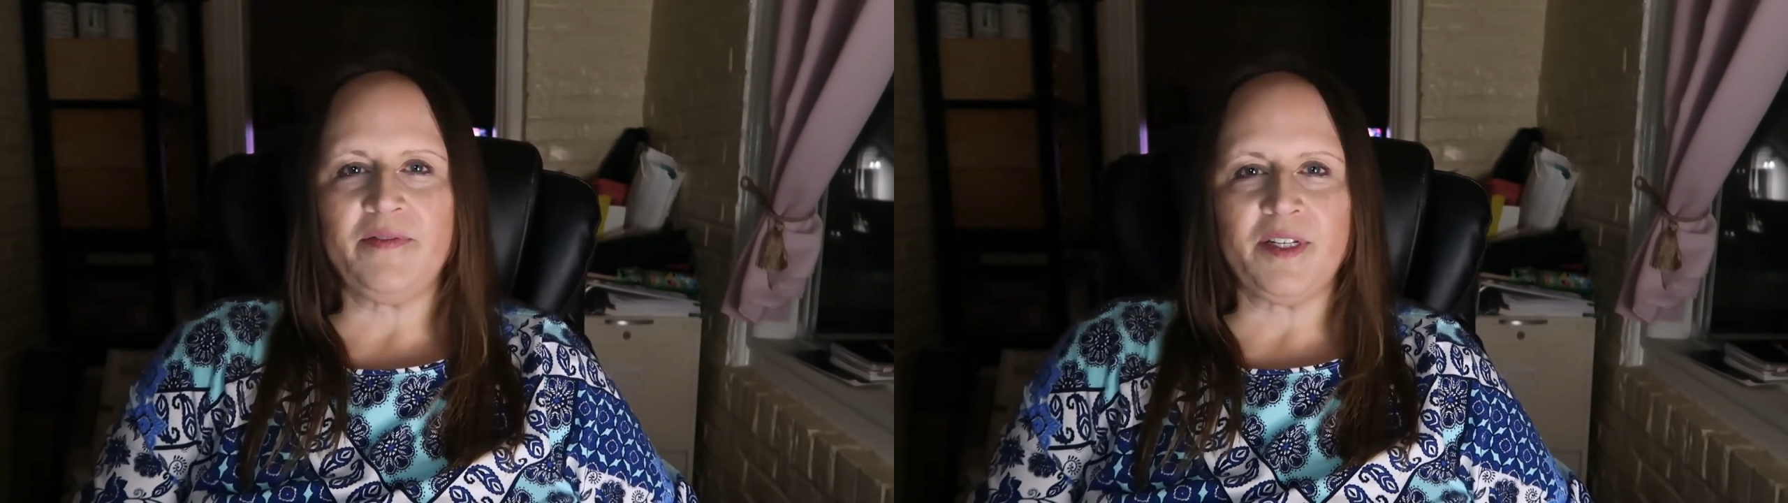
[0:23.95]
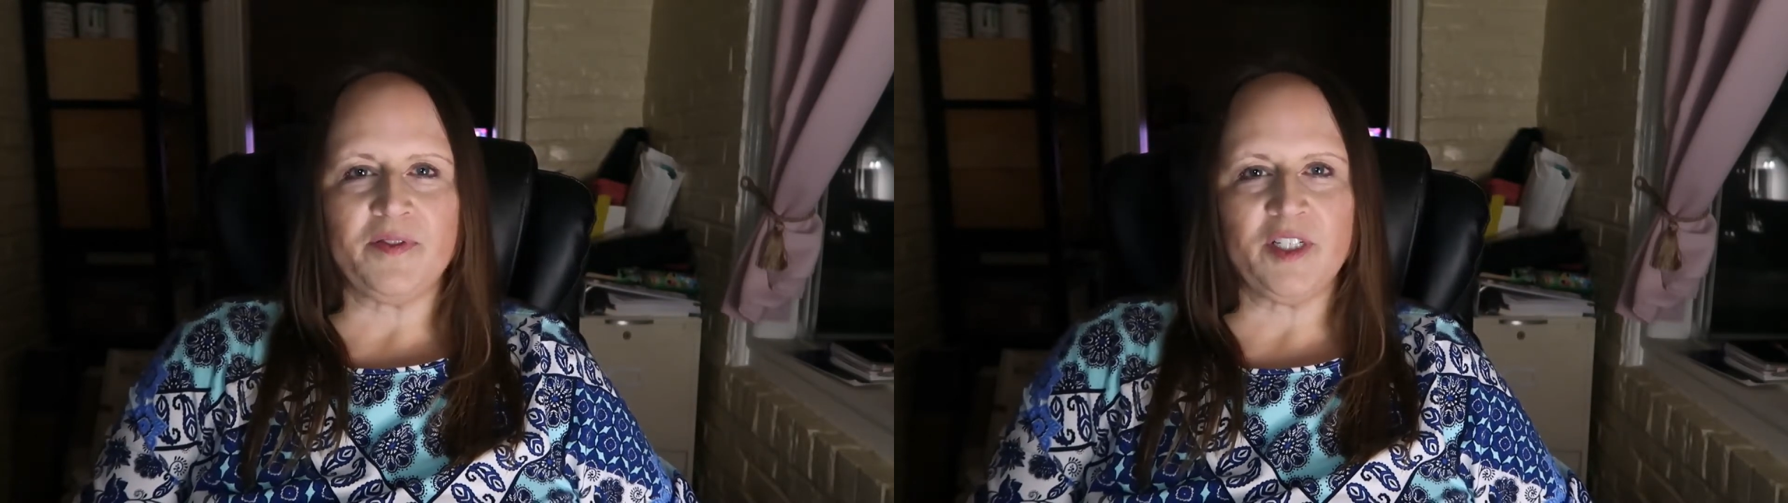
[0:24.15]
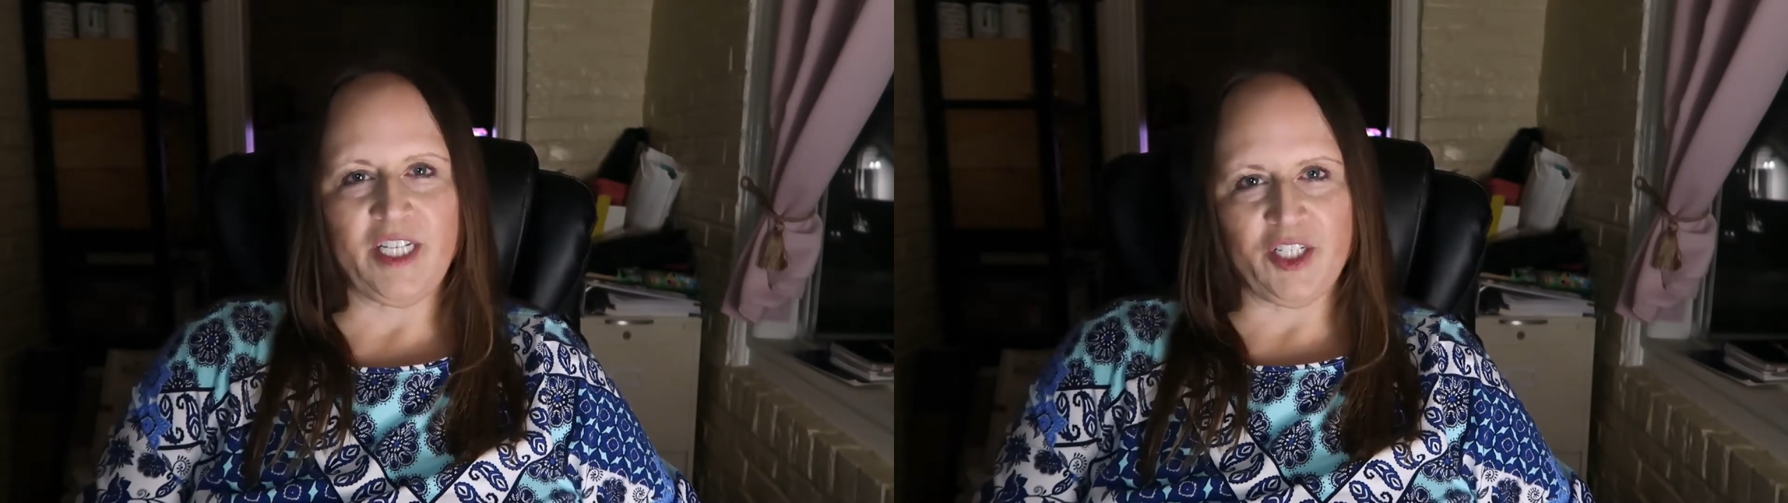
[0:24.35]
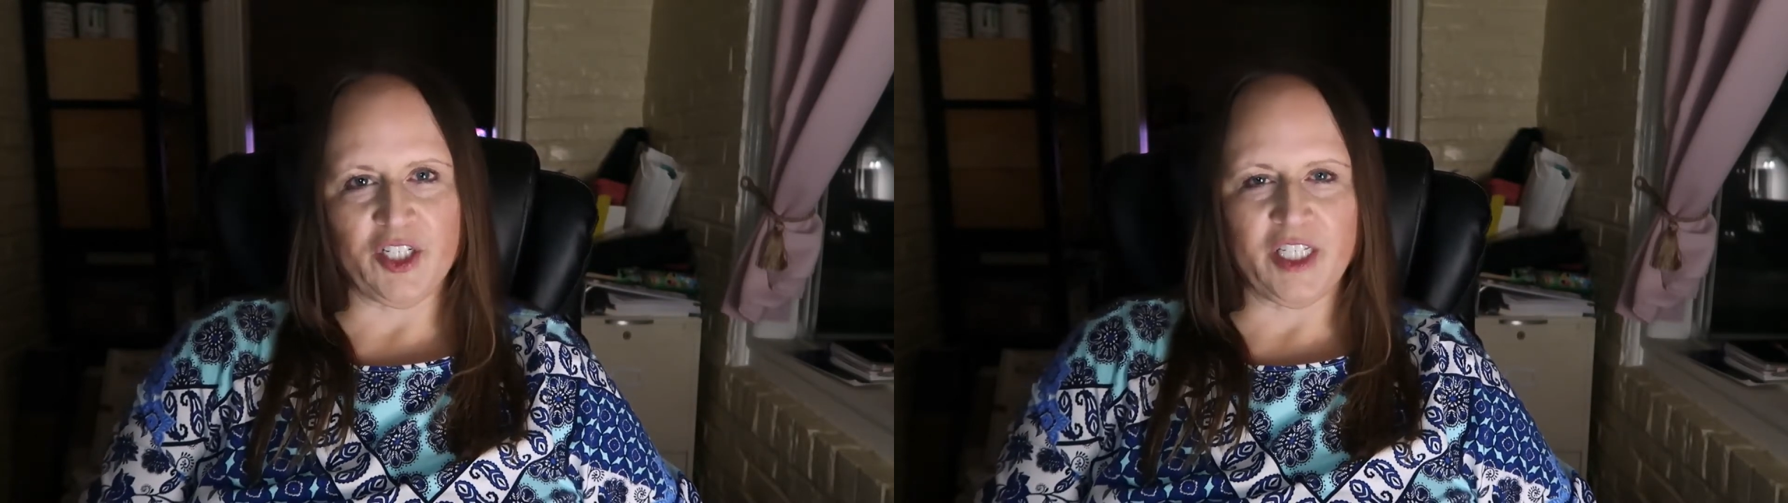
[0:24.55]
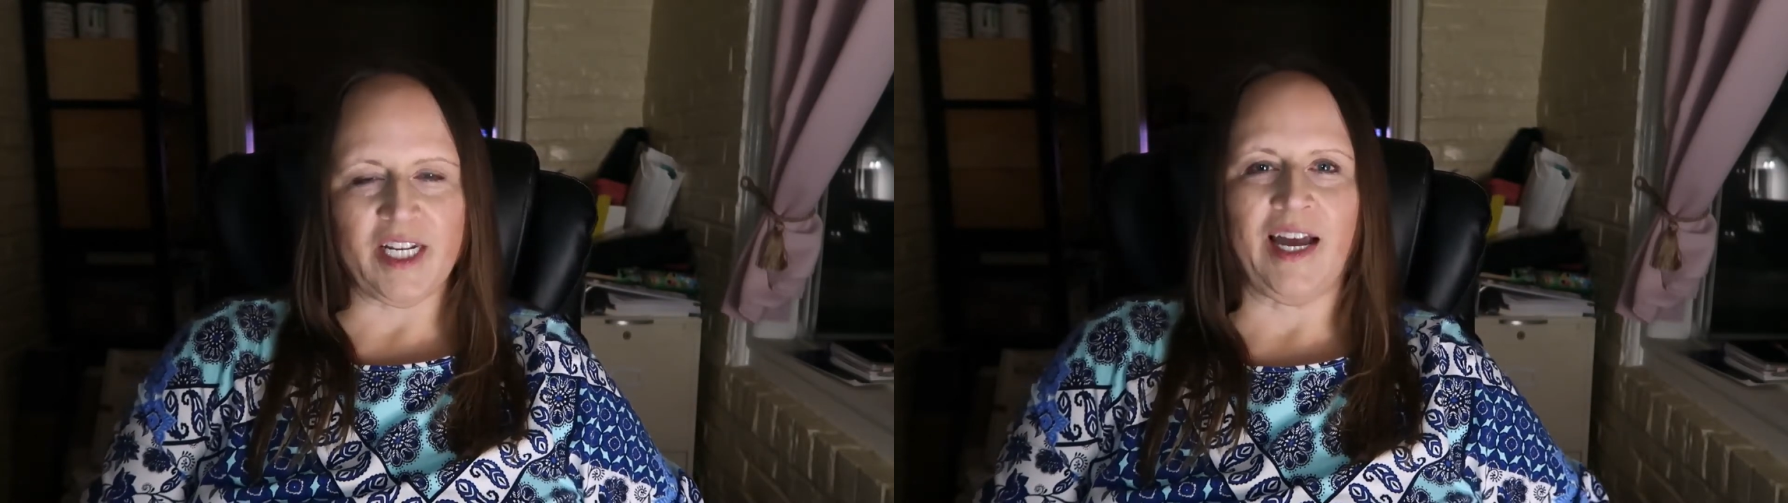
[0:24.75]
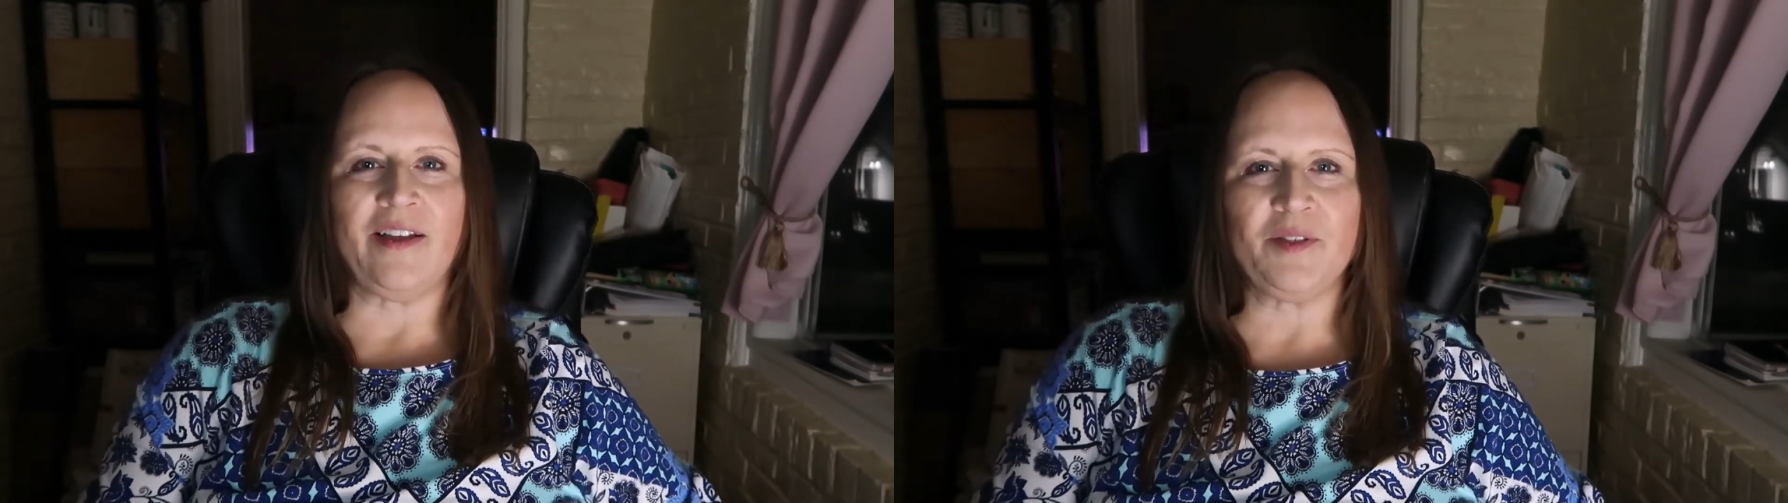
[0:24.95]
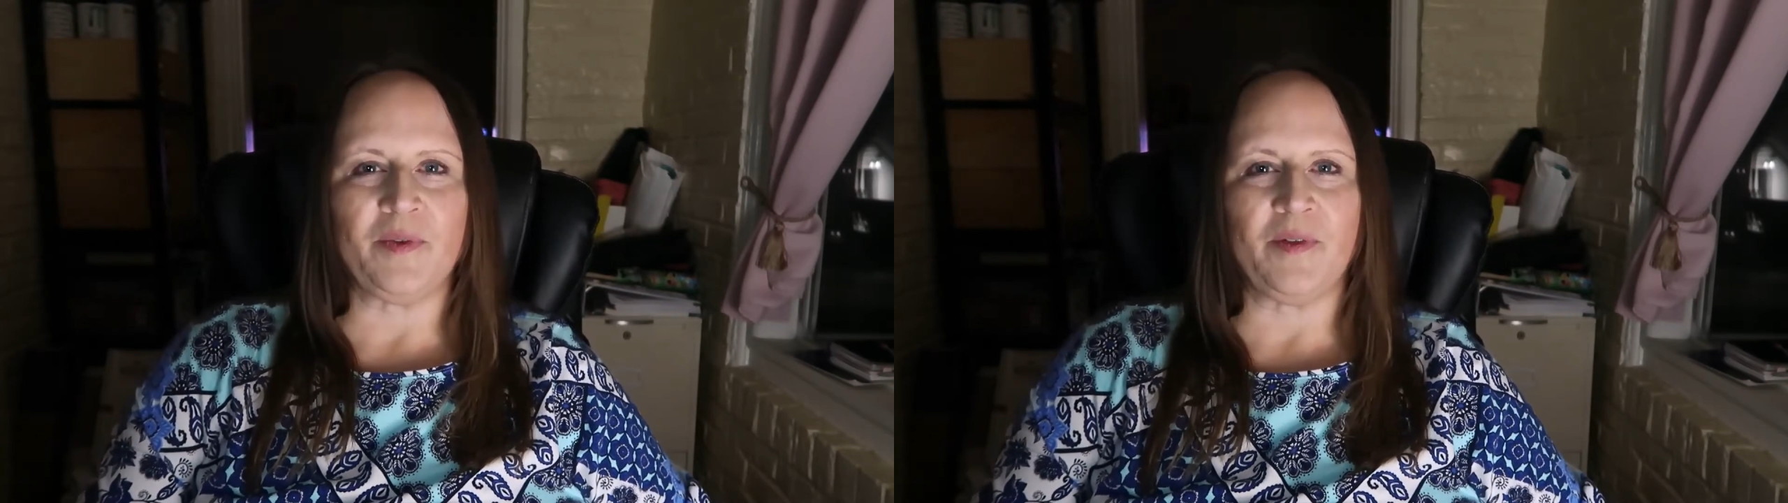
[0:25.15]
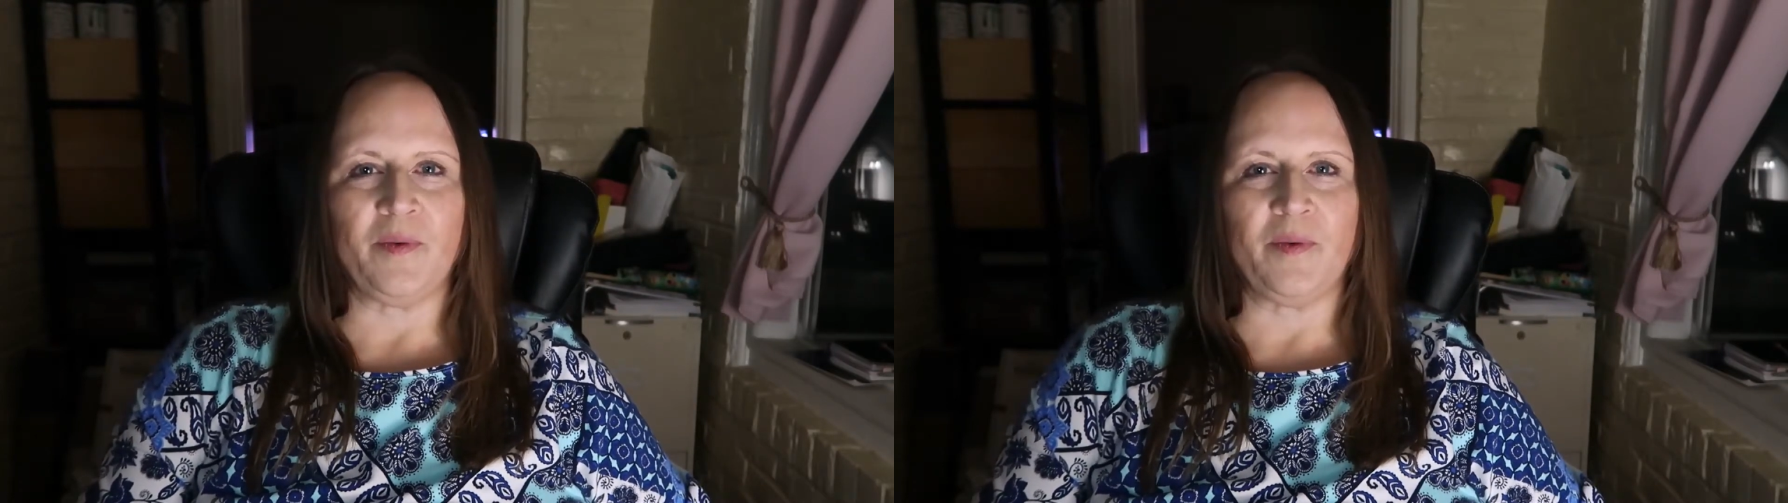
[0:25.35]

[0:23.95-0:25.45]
of different t-shirt styles